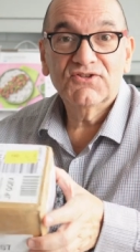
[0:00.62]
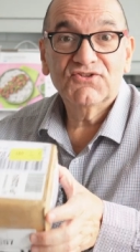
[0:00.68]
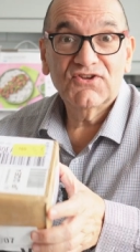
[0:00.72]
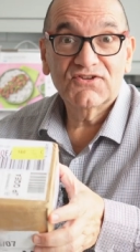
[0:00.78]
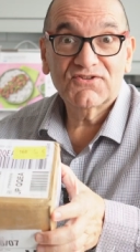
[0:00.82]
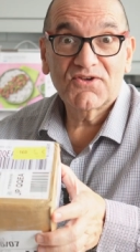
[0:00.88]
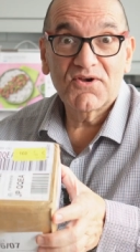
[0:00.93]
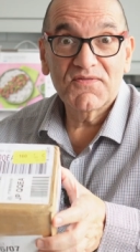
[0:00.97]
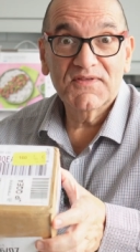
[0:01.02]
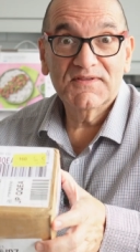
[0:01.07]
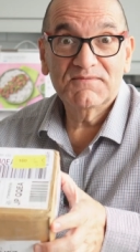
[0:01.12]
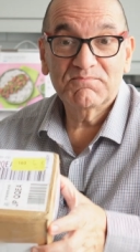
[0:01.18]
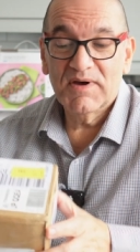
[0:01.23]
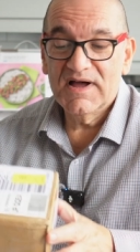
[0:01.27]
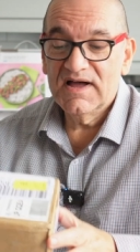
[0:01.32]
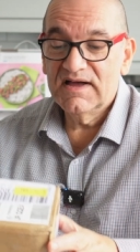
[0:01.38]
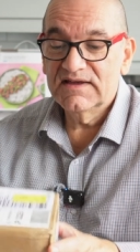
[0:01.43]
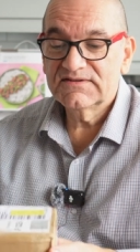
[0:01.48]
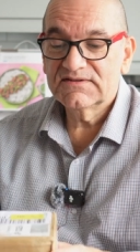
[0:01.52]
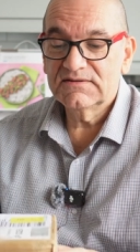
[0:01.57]
just got this
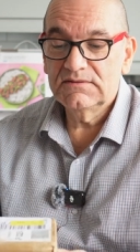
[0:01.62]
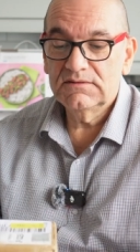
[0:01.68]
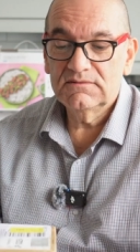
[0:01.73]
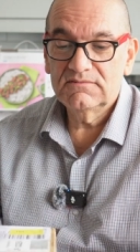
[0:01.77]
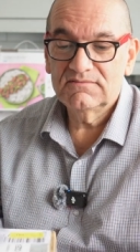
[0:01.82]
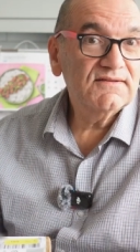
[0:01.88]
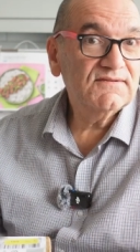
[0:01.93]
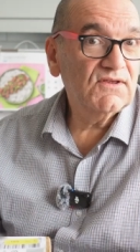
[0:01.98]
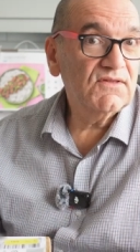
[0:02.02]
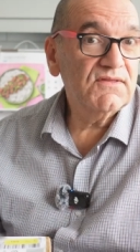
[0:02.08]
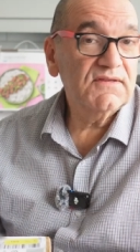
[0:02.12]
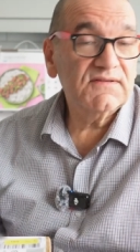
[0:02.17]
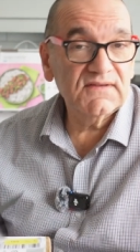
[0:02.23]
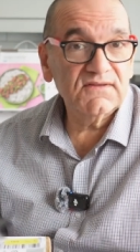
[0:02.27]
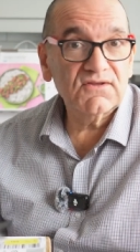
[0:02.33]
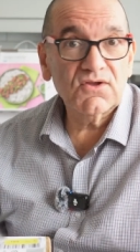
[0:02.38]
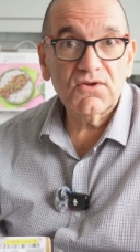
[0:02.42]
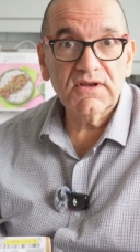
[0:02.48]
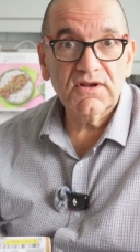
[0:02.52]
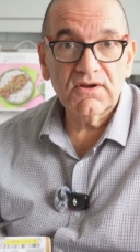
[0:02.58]
parcel. So this
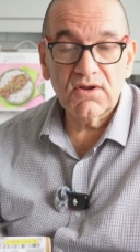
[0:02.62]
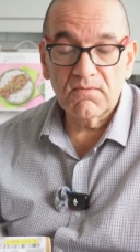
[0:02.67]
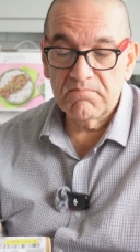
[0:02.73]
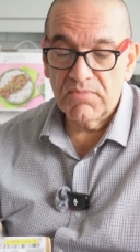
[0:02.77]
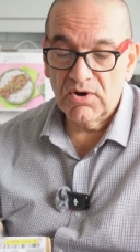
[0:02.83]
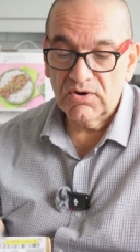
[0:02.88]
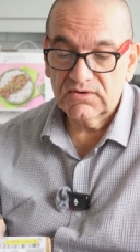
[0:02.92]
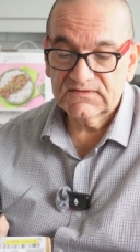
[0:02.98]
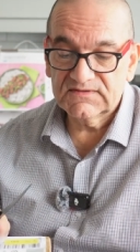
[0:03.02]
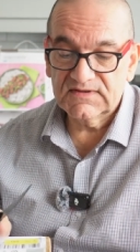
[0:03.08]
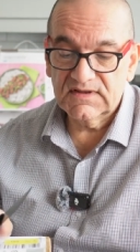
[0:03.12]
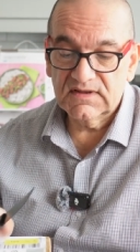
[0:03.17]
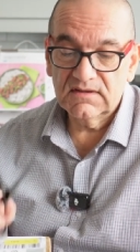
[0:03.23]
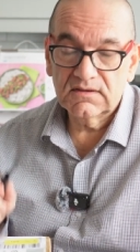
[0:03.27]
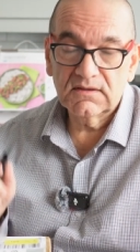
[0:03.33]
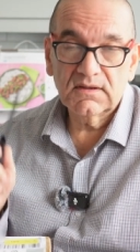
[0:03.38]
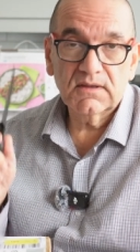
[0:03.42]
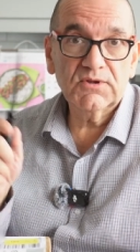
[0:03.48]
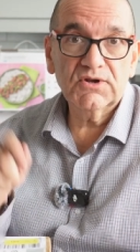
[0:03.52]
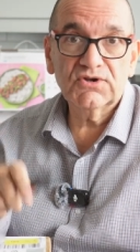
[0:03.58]
is only an unboxing.
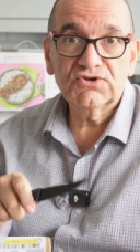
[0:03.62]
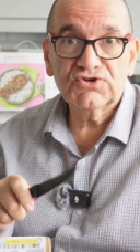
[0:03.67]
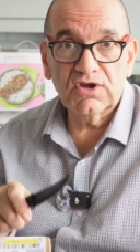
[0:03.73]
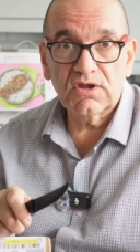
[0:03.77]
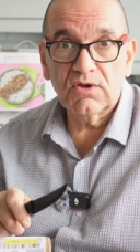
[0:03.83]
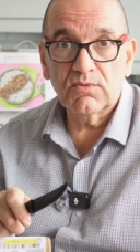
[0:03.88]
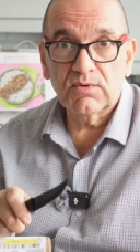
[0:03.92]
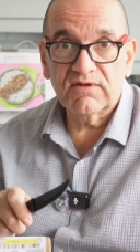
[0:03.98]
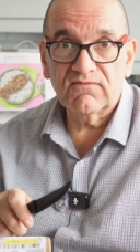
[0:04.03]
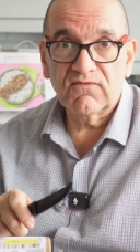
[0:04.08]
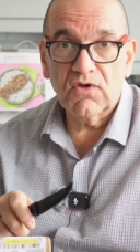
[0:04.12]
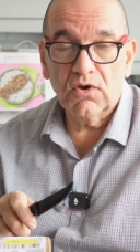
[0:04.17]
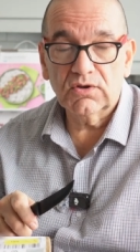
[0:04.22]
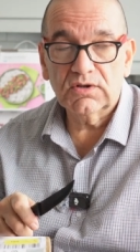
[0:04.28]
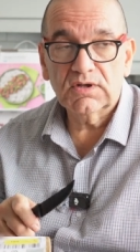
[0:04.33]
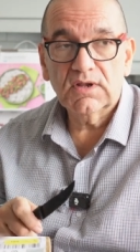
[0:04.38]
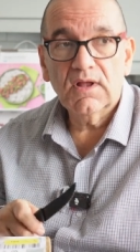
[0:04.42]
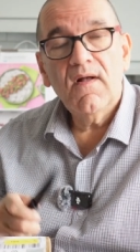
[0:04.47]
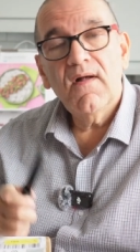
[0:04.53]
I'm going to show you what I've got.